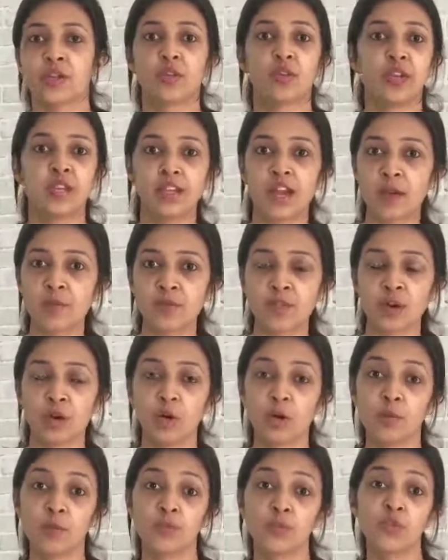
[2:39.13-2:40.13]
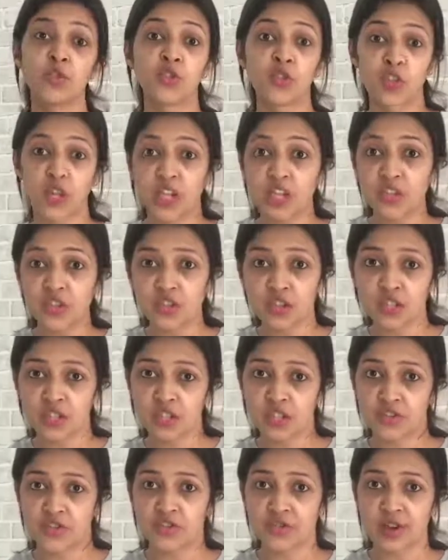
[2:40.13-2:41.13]
So he comes home, changes
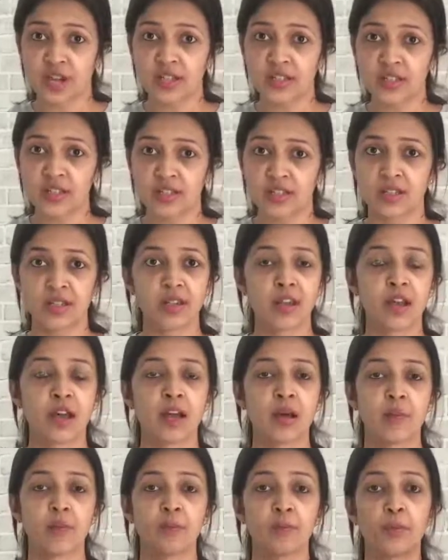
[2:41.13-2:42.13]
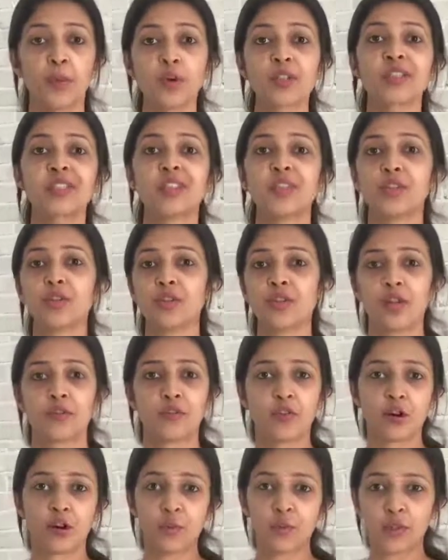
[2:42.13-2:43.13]
his dress, puts the
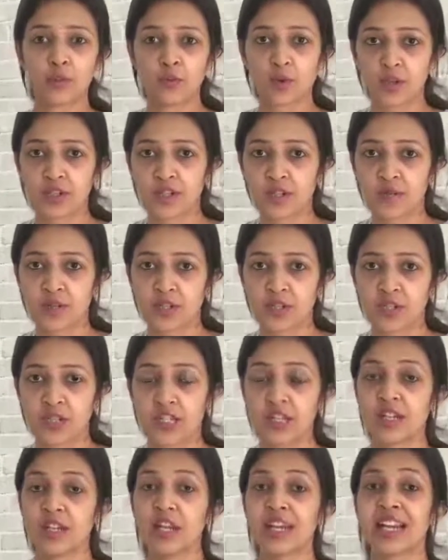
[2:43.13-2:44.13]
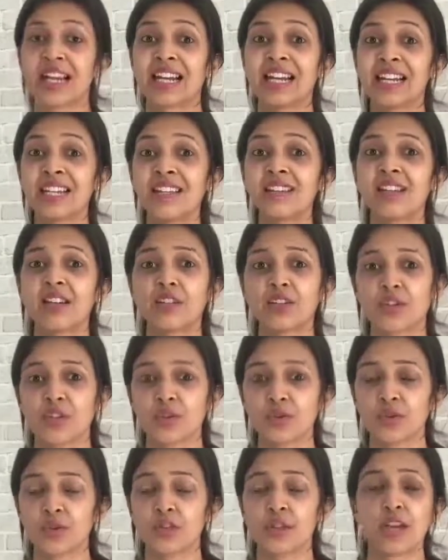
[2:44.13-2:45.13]
uniform in the washing machine, cleans his
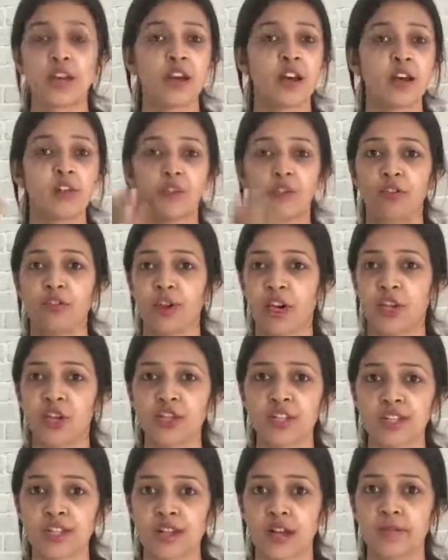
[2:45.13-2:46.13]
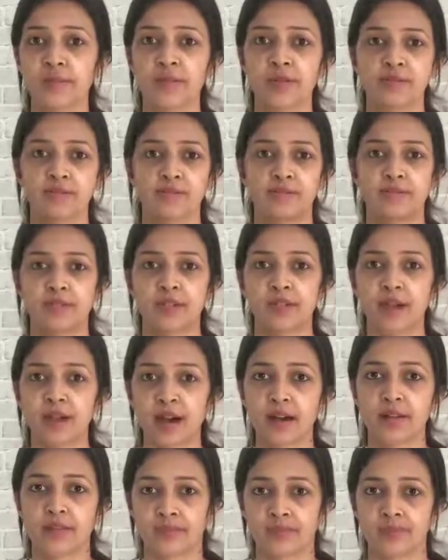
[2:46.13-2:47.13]
shoes, freshens up,
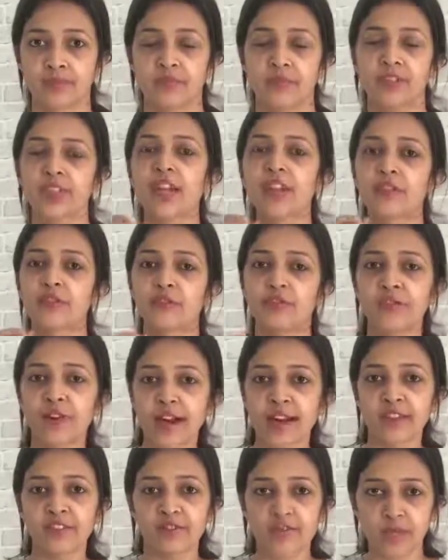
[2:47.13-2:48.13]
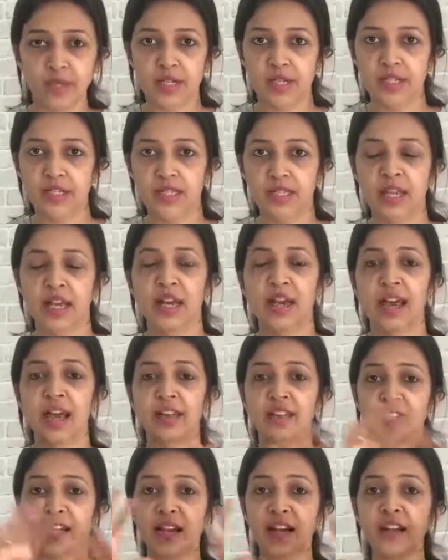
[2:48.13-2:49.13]
done. That 5 minutes.
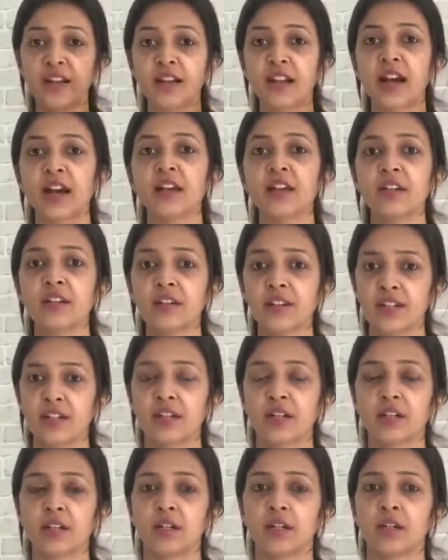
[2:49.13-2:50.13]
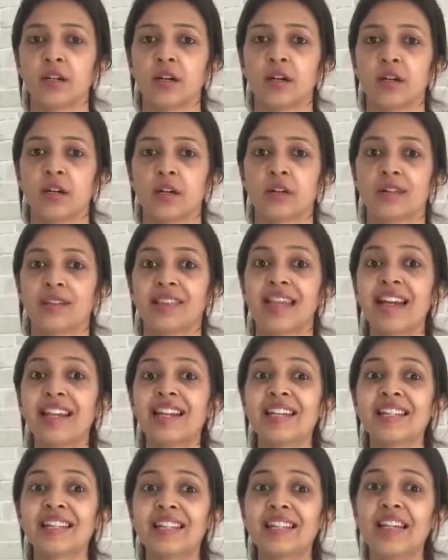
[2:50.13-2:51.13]
And the entire year,
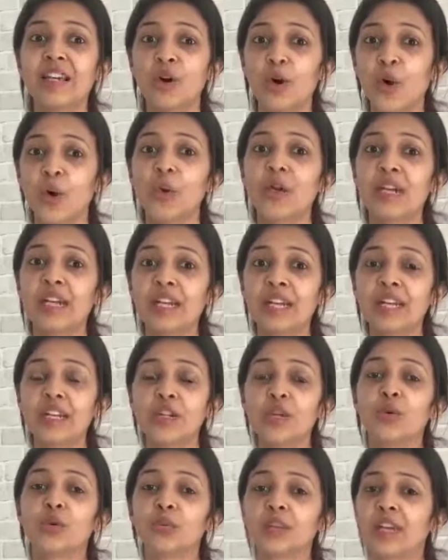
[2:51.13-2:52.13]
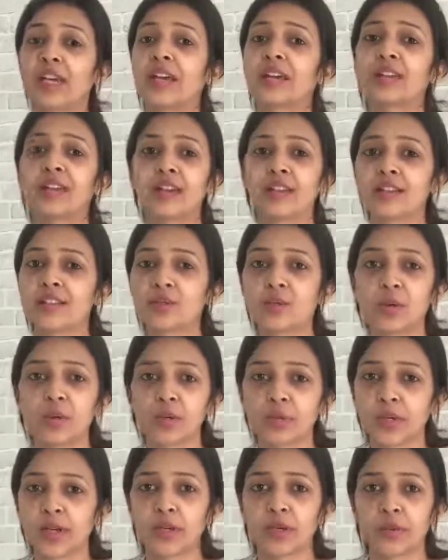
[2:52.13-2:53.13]
that is the only new thing that he's
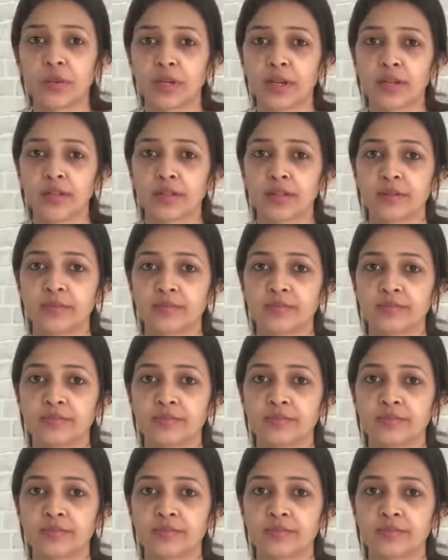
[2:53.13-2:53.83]
going to be doing.